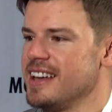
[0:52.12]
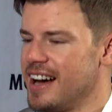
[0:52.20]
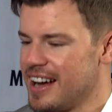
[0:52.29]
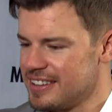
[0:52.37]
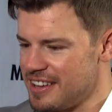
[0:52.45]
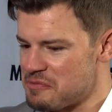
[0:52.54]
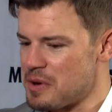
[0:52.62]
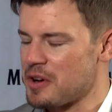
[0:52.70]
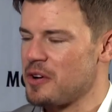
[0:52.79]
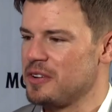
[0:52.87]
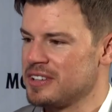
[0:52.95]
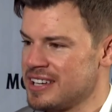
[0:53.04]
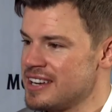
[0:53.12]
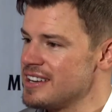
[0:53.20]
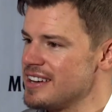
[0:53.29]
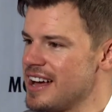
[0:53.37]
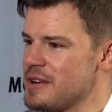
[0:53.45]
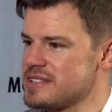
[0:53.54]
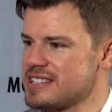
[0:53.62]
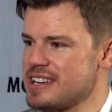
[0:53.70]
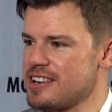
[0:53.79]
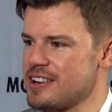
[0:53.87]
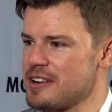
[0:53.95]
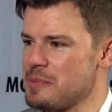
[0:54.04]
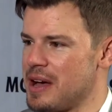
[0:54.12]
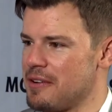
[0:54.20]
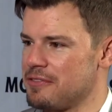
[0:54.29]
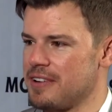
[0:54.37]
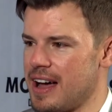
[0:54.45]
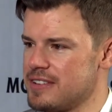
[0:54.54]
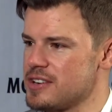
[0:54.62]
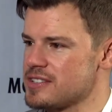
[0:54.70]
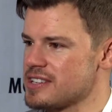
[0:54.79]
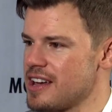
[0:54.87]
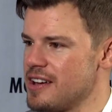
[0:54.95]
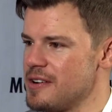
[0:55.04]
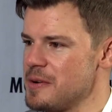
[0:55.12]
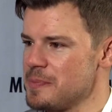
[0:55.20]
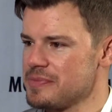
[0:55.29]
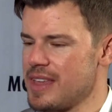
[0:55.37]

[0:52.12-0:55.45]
I love Mongolia. I was here about five years ago.